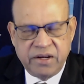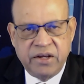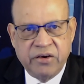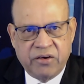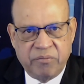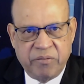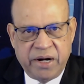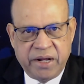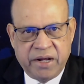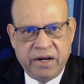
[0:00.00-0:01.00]
your
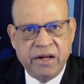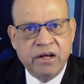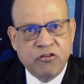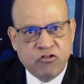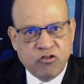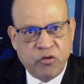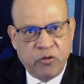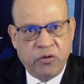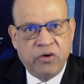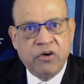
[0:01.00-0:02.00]
medical
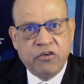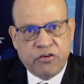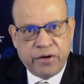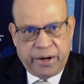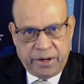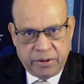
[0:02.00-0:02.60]
school training.